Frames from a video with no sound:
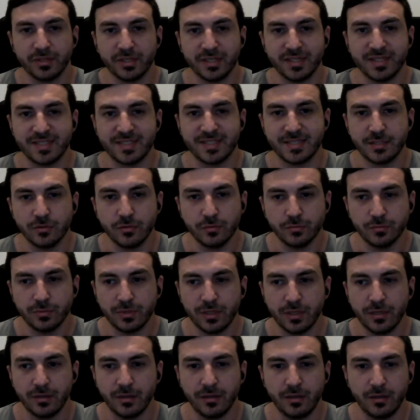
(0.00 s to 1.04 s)
they assume
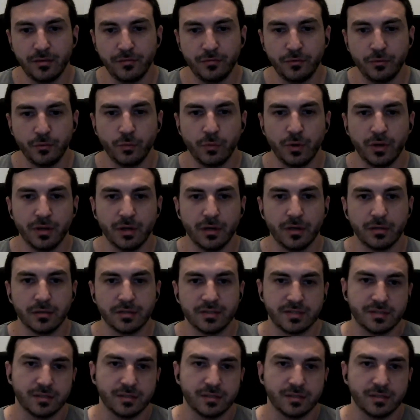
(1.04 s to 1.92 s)
that if you want to